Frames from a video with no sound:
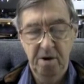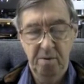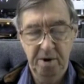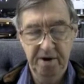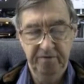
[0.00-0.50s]

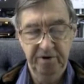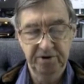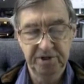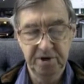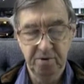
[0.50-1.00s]
What if
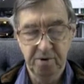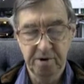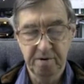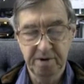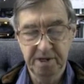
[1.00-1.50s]
there's no
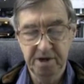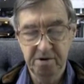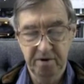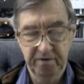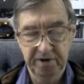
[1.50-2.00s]
order in the
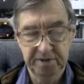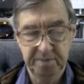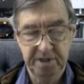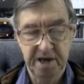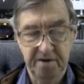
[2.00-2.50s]
universe
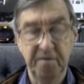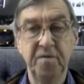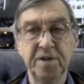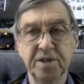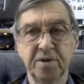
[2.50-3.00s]
but that of
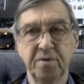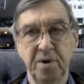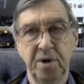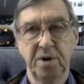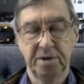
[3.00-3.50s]
physical
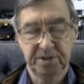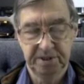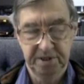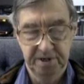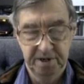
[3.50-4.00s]

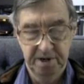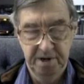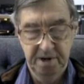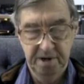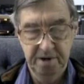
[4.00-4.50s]
laws?
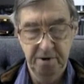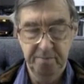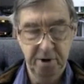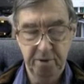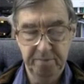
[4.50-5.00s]
No
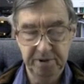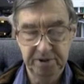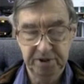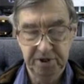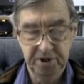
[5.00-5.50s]

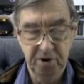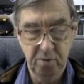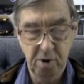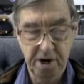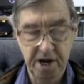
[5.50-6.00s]
purpose, no
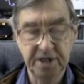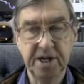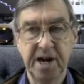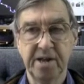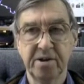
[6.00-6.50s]
working
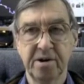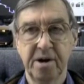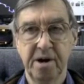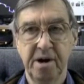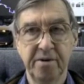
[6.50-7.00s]
together
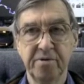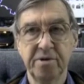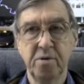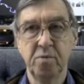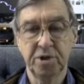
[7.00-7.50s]
other
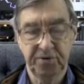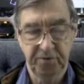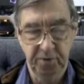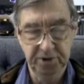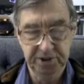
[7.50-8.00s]
than what's
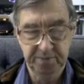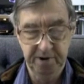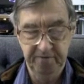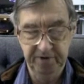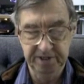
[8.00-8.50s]
forced
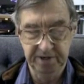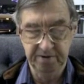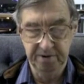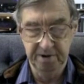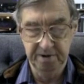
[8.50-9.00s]
by
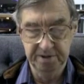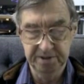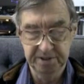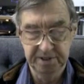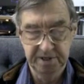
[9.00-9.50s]
physical laws,